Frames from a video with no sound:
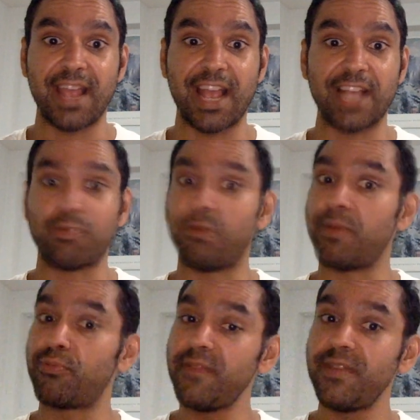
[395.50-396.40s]
as what we
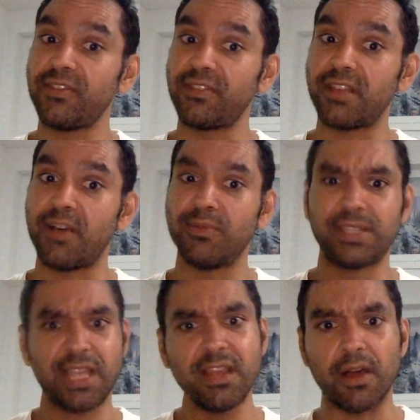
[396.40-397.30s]
previously thought was
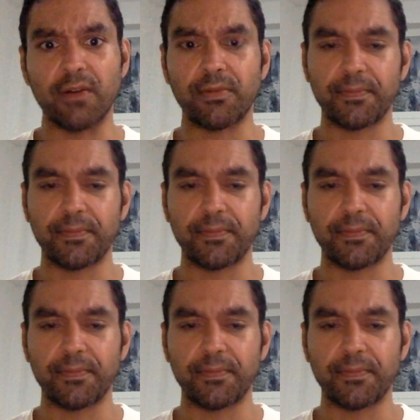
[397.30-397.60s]
the ego.